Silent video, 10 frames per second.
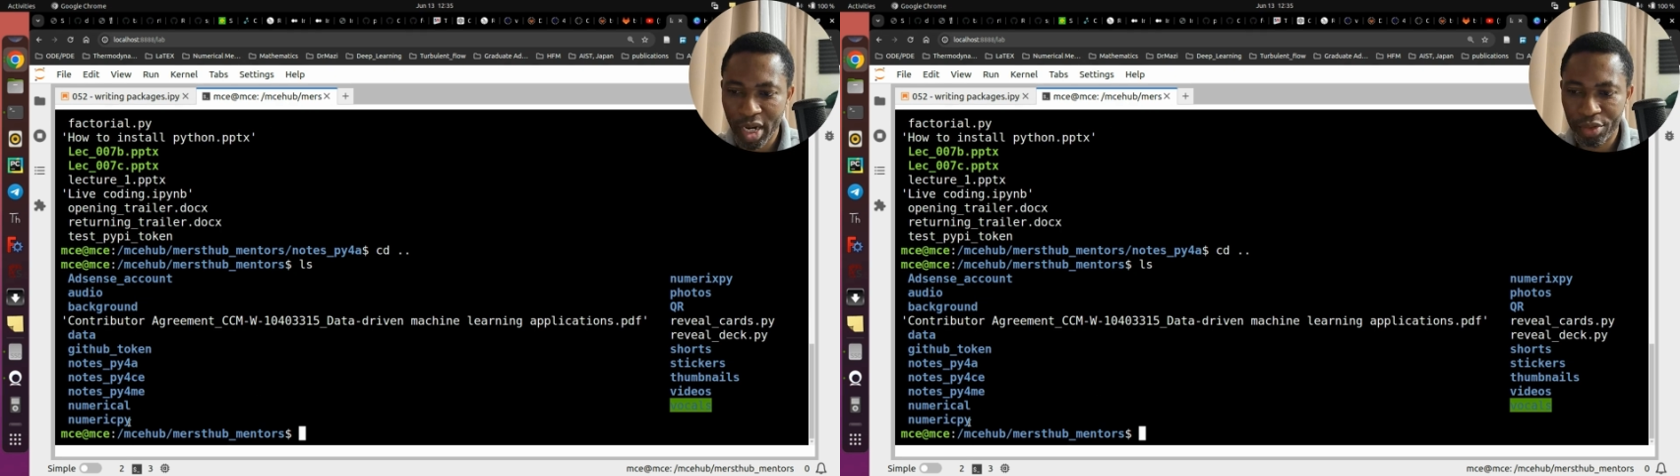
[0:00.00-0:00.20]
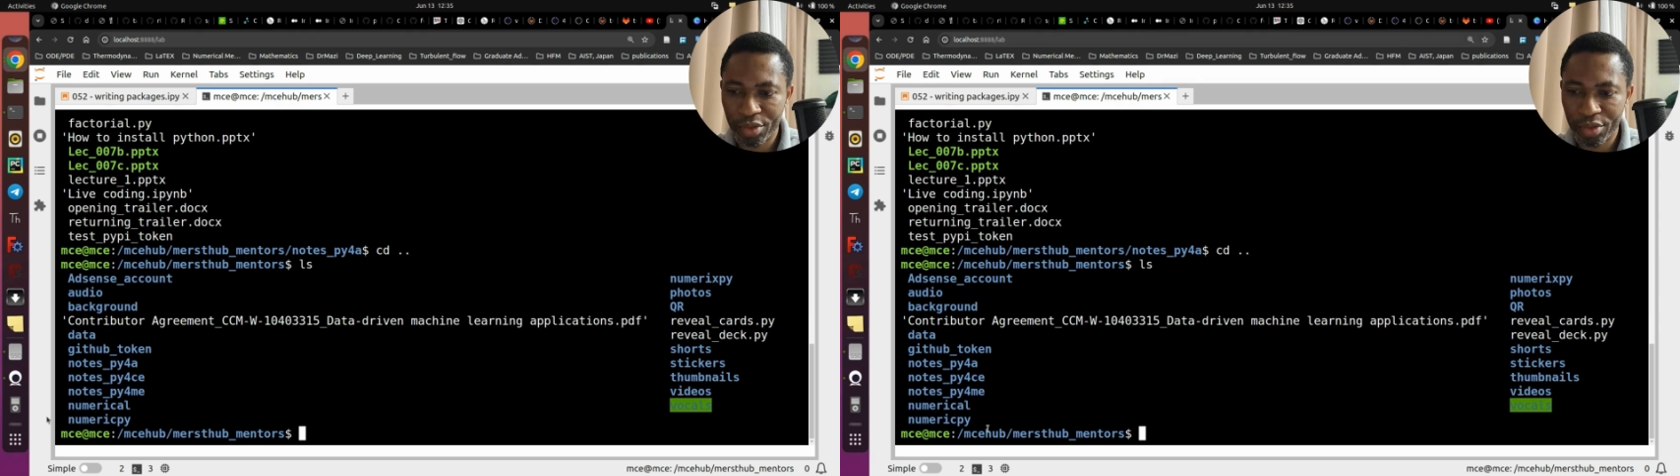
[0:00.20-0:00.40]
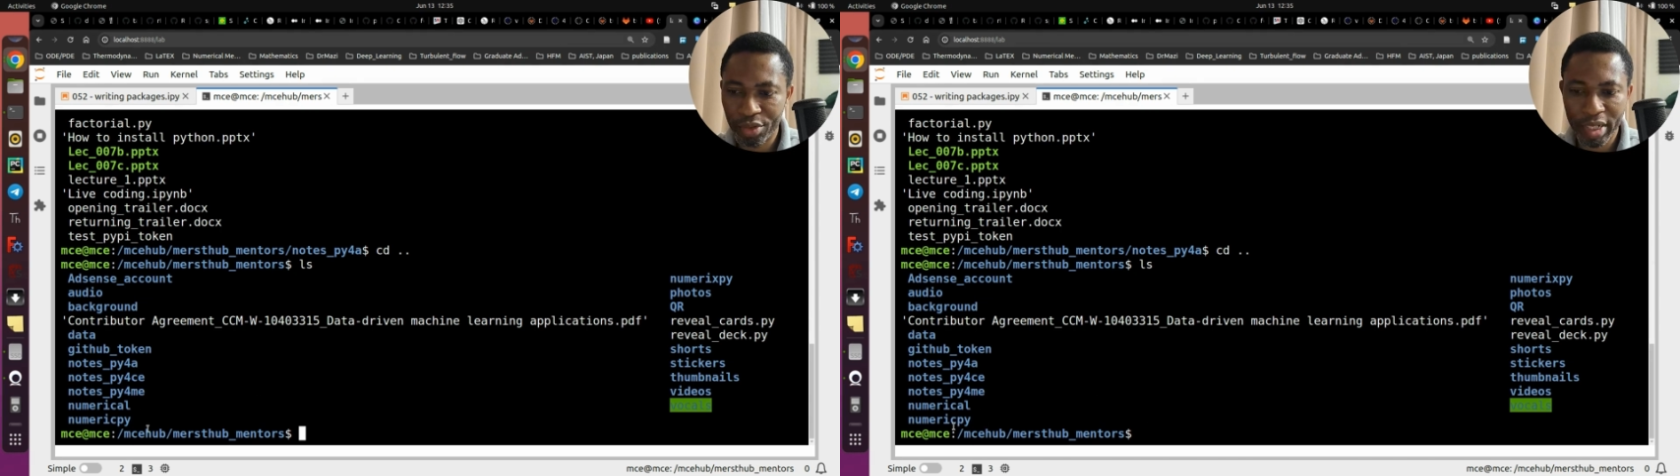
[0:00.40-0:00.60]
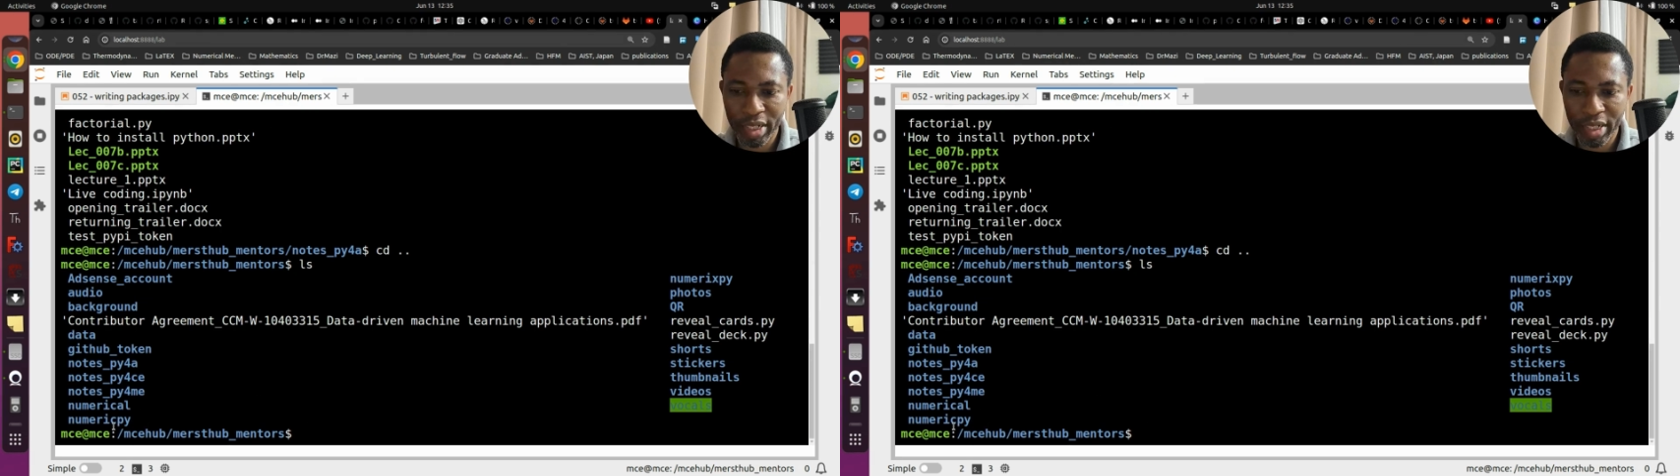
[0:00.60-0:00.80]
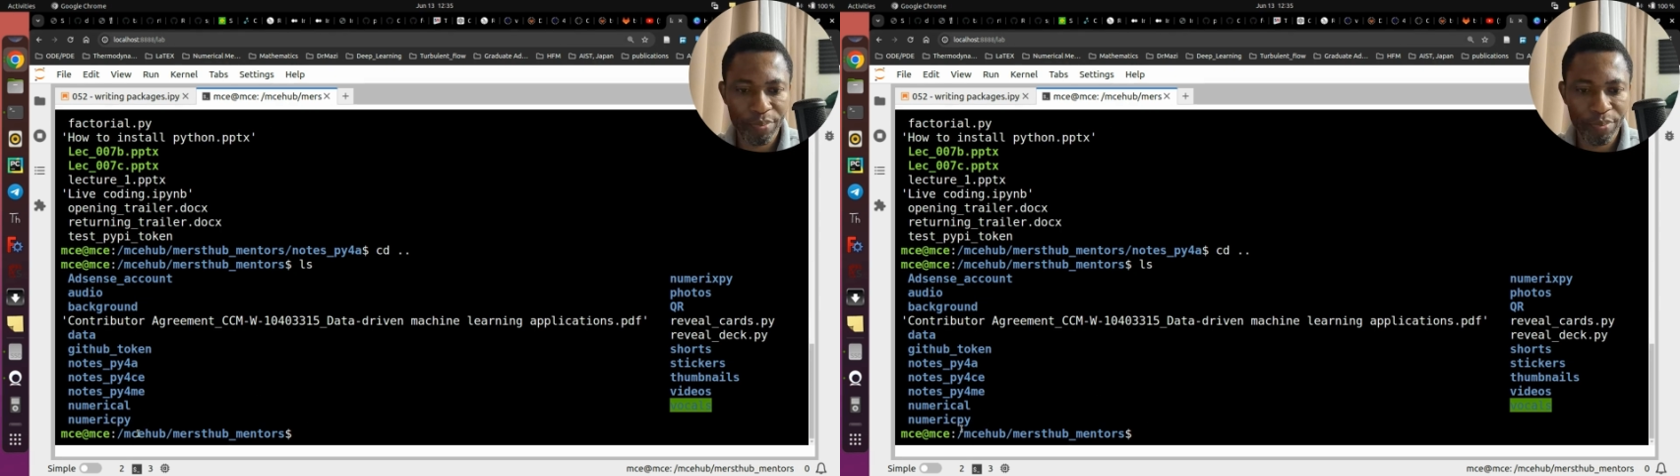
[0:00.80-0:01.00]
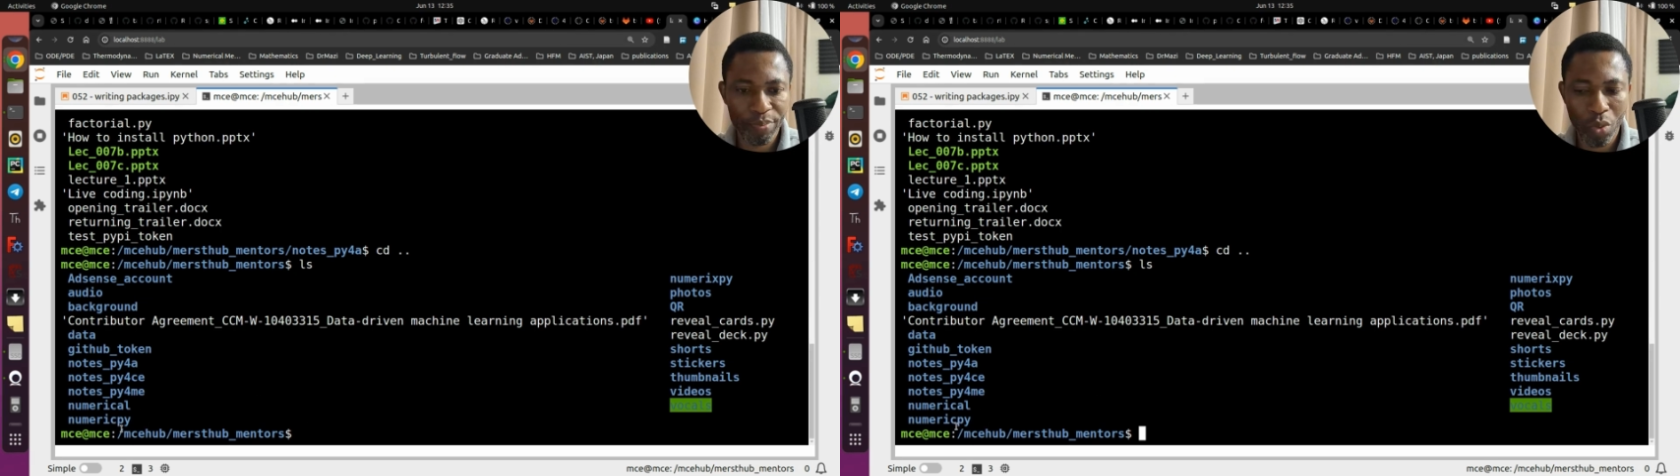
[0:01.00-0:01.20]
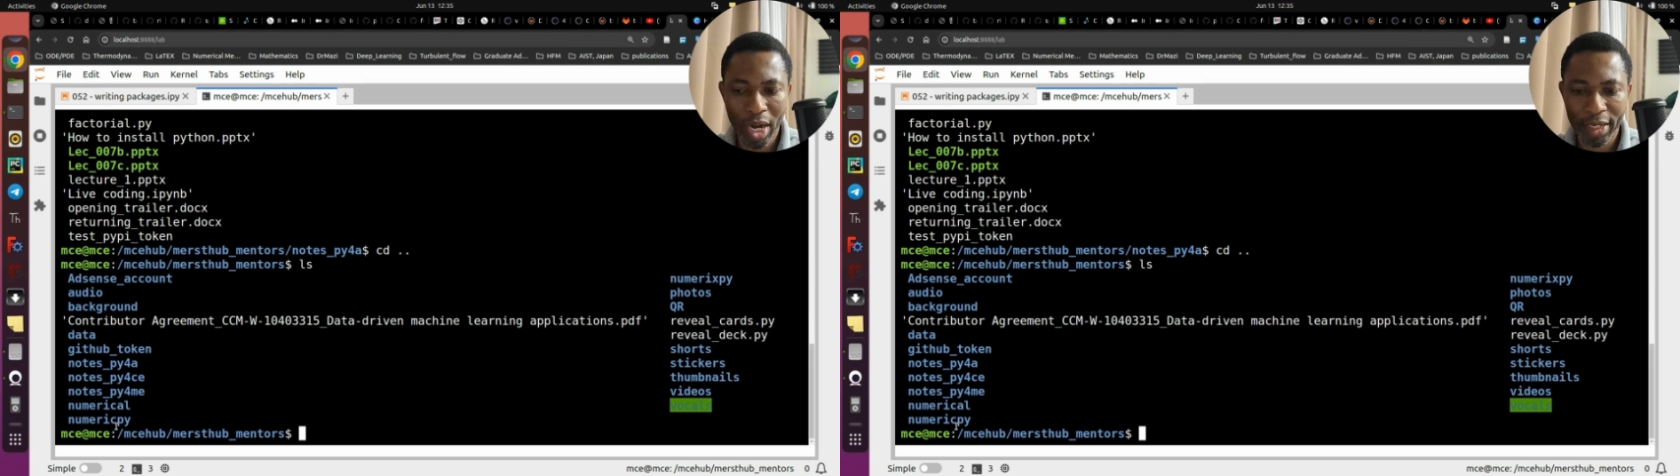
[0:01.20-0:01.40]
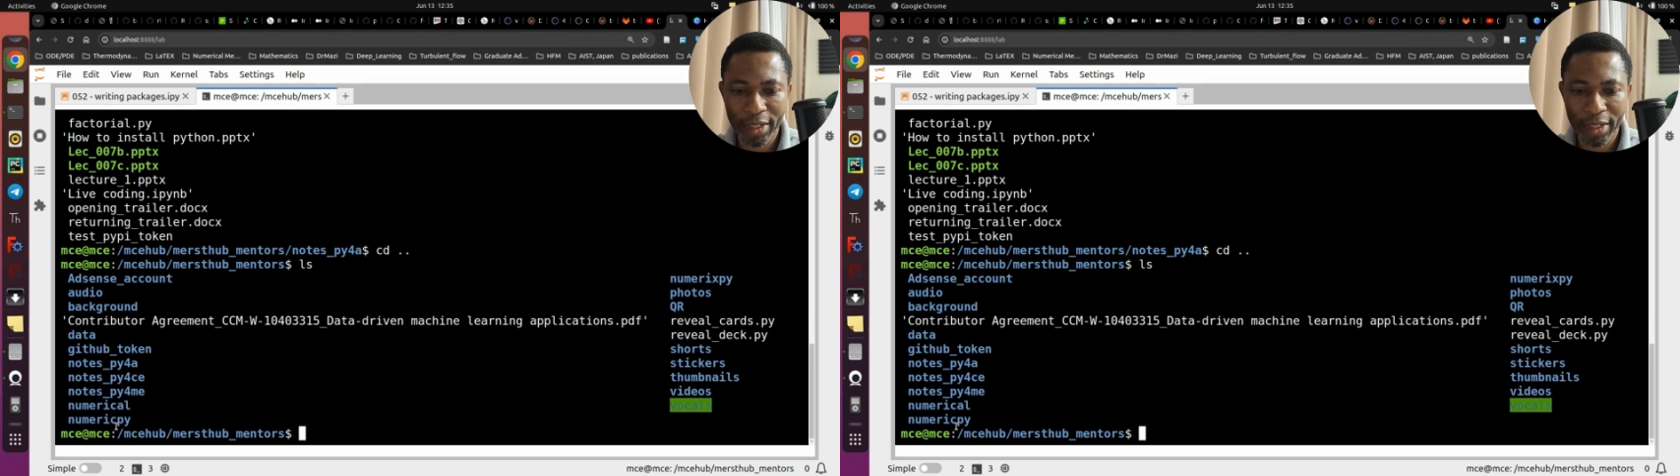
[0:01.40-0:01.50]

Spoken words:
numeric.py.